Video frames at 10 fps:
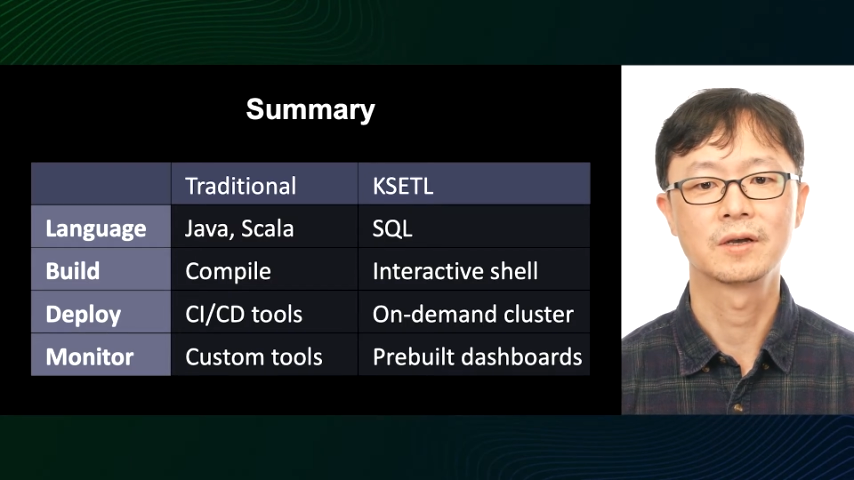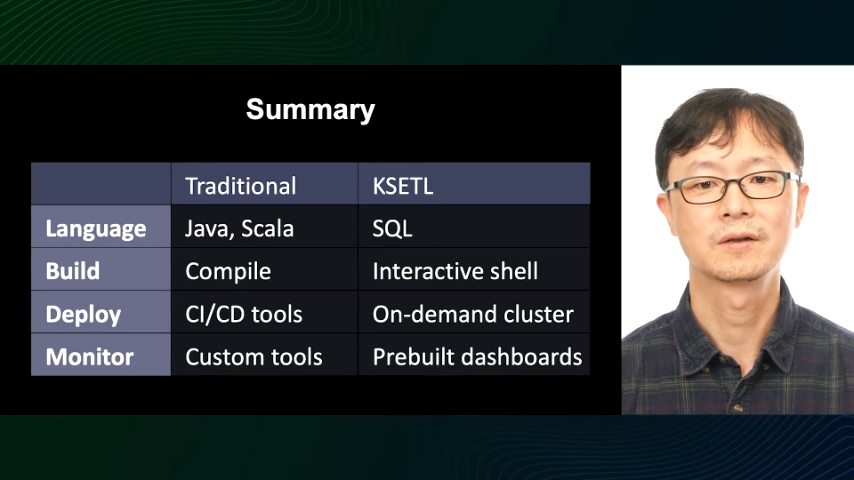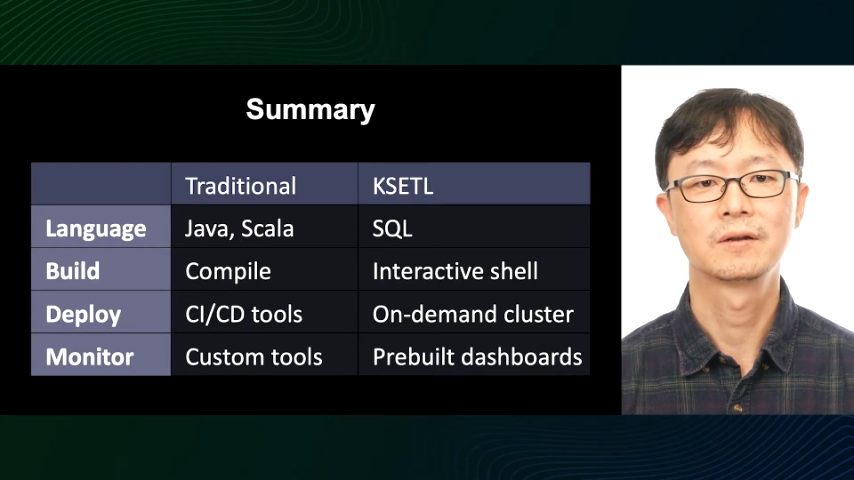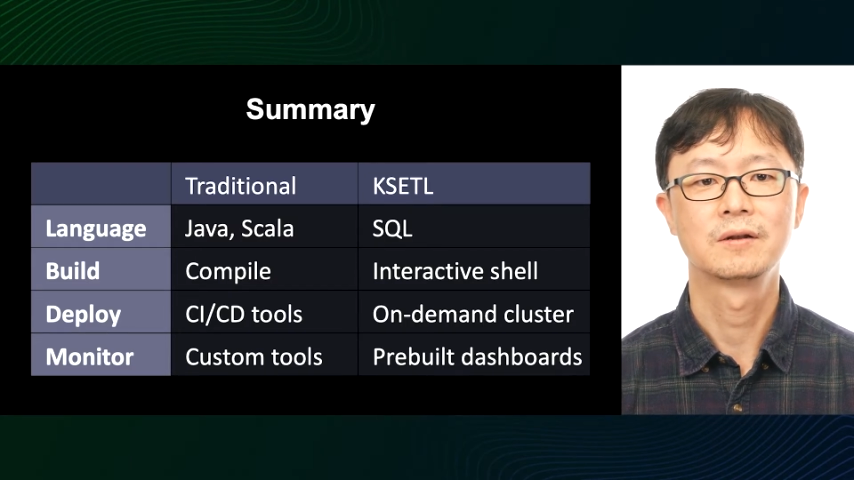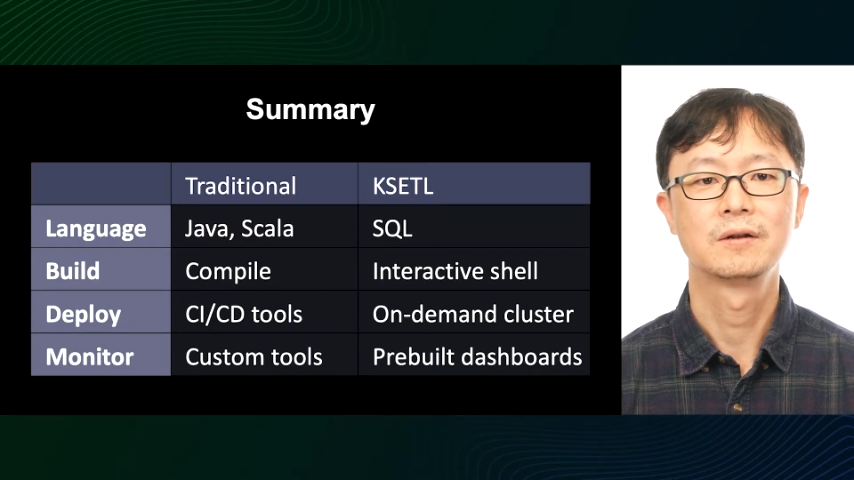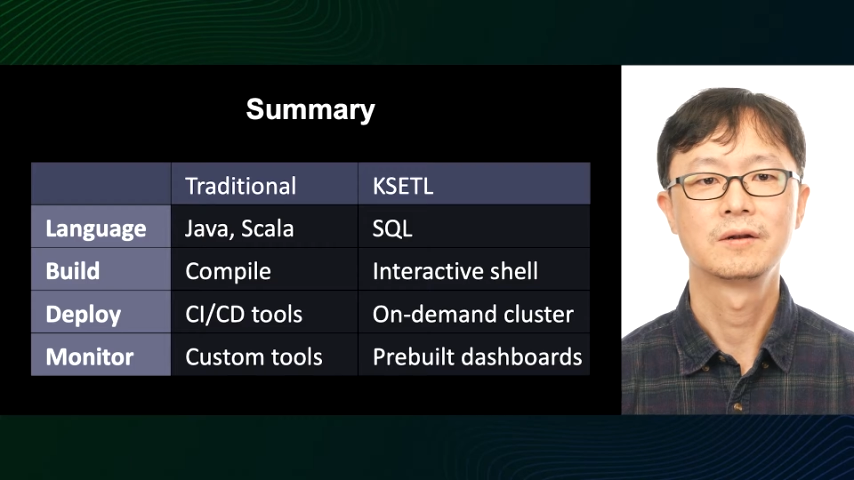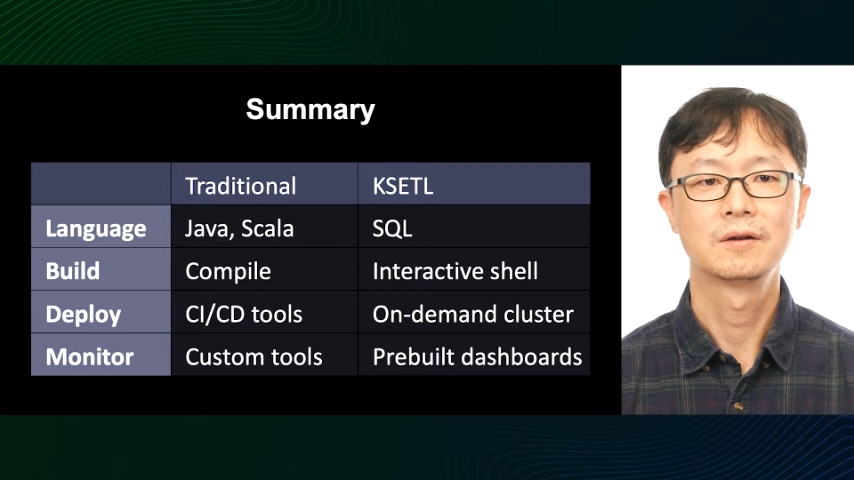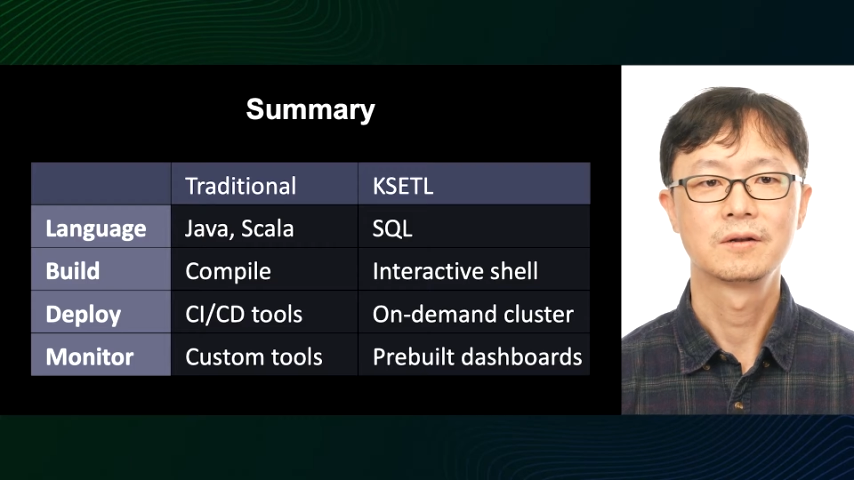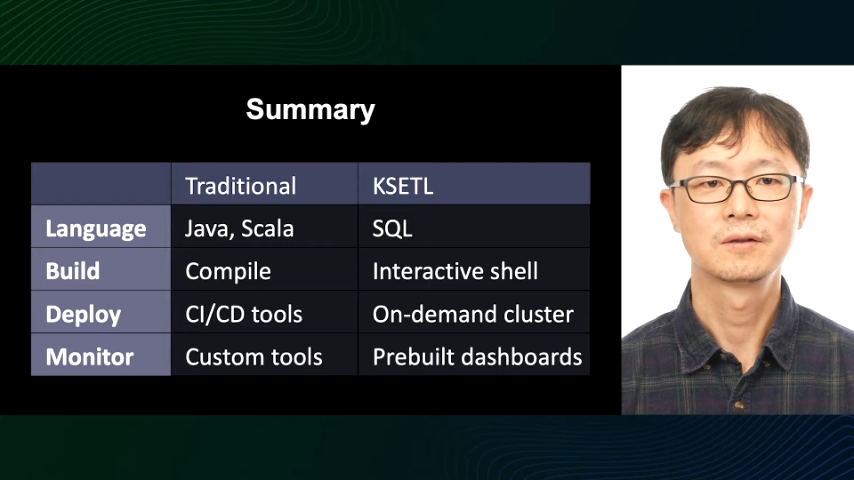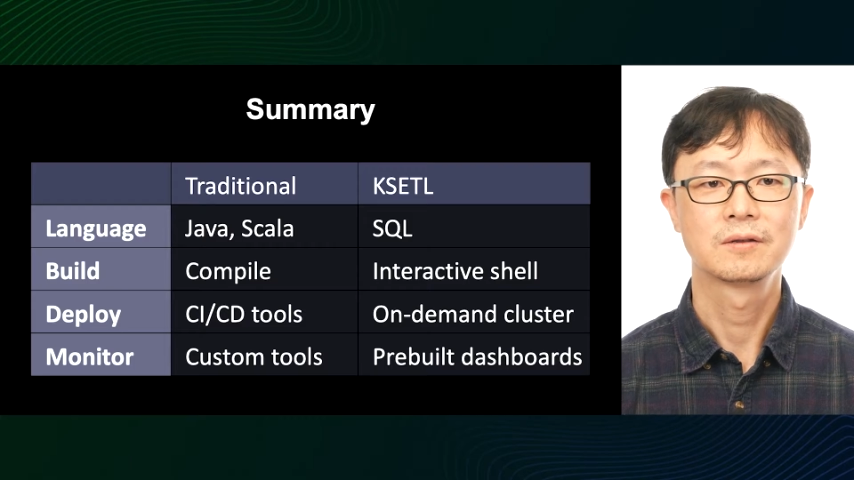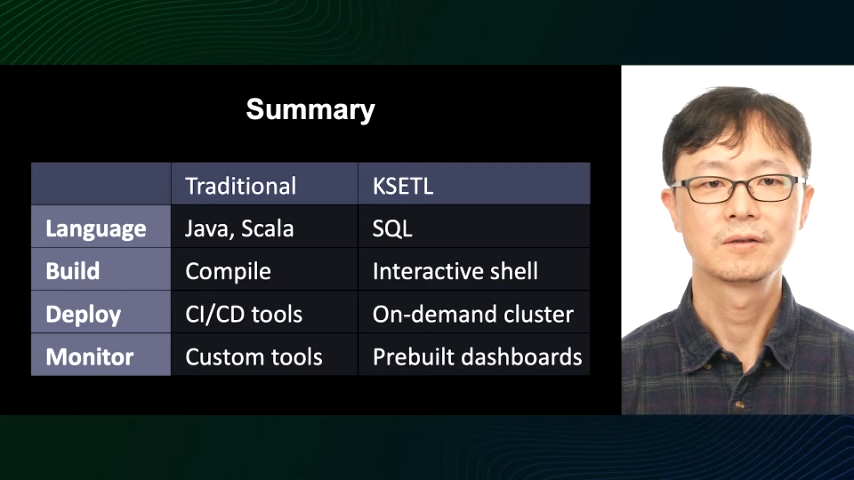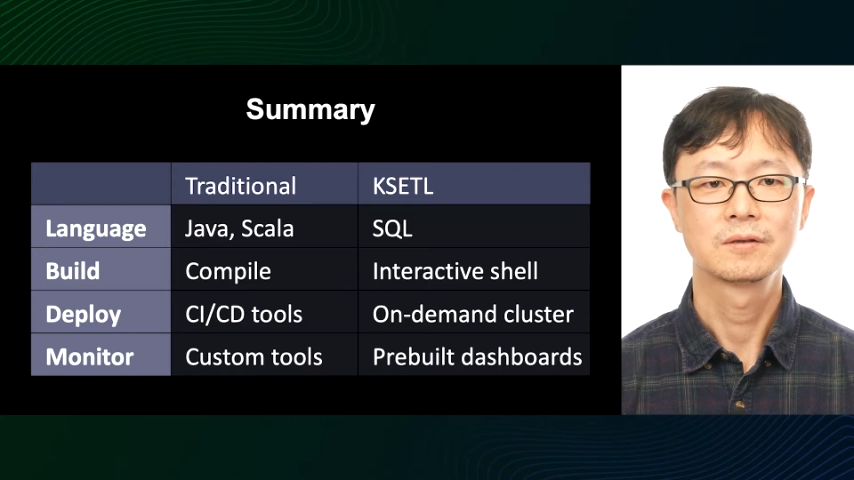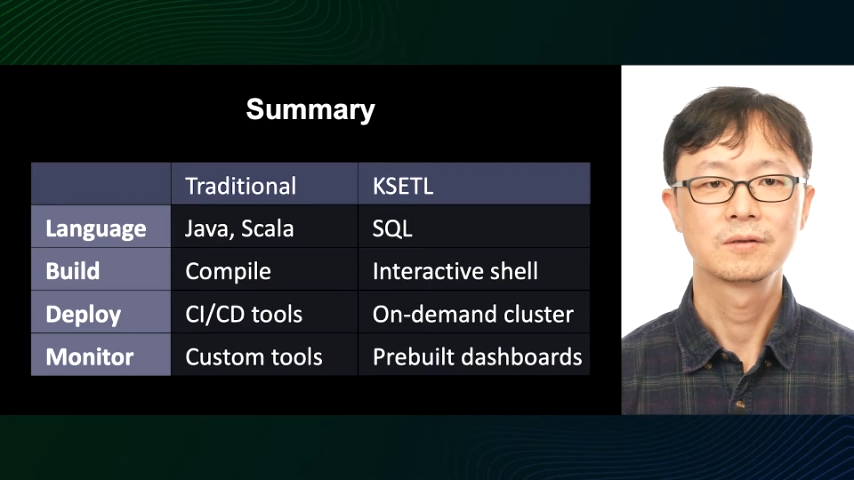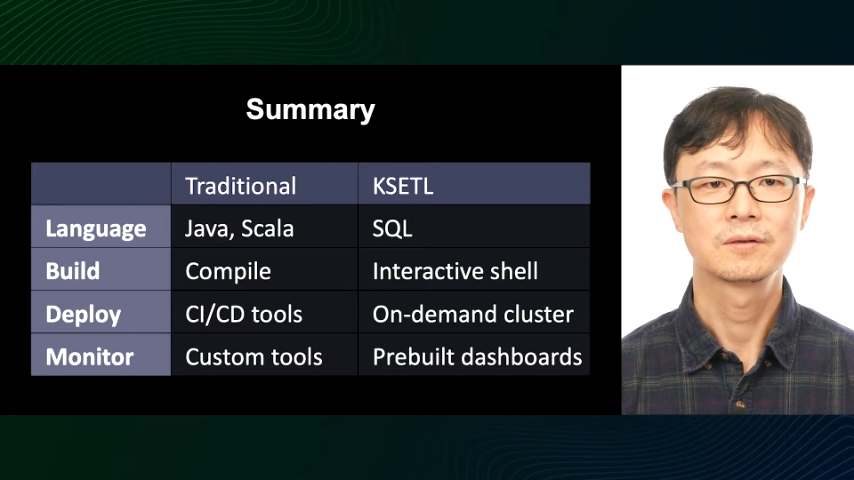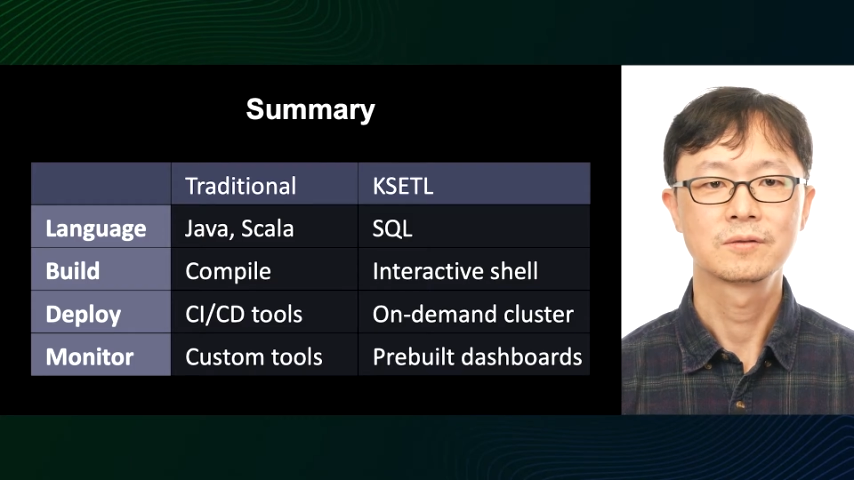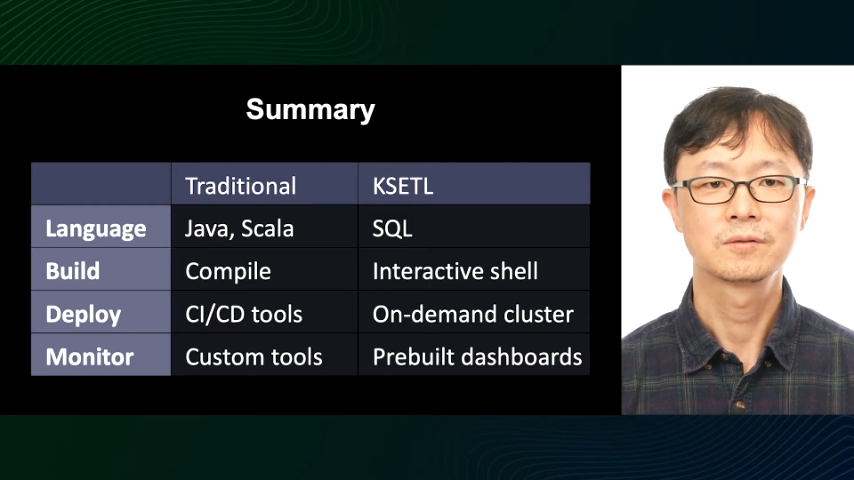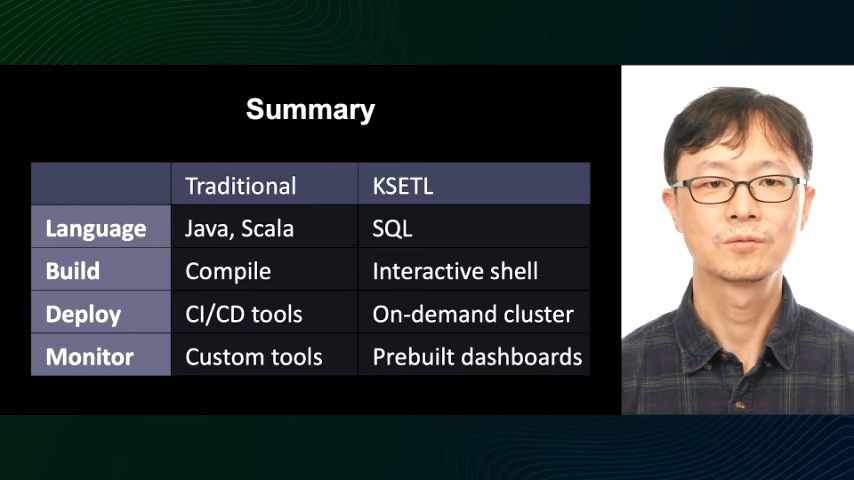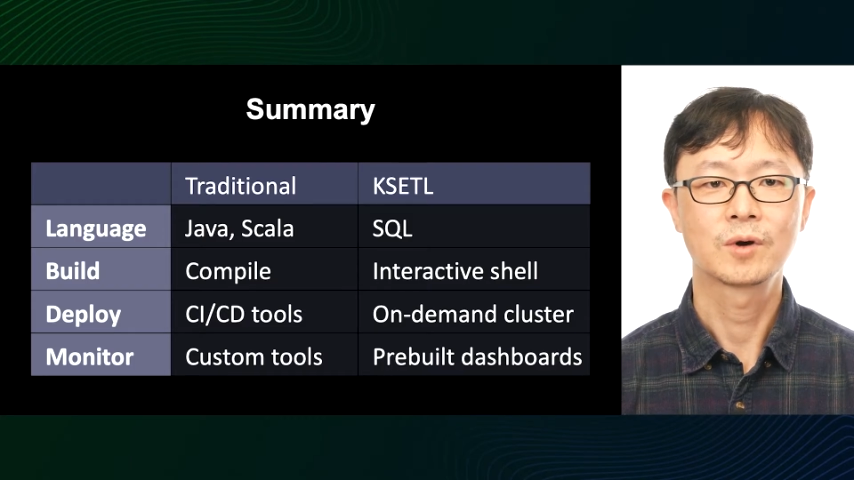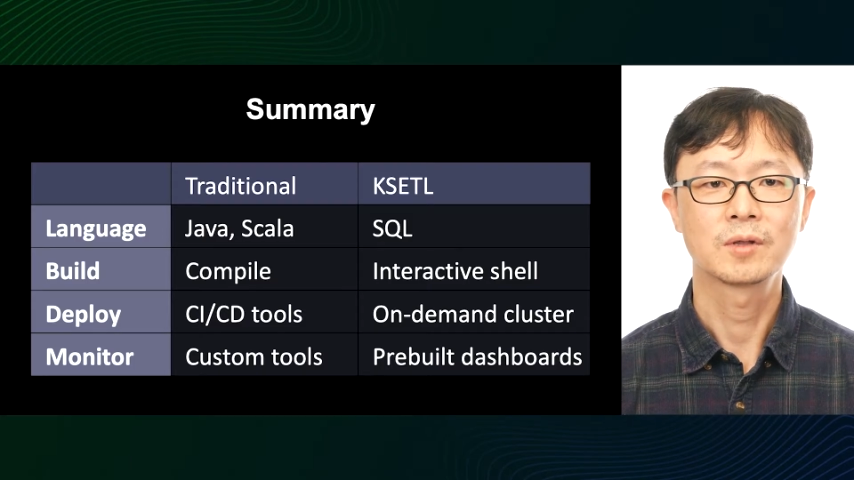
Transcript: And also for monitoring,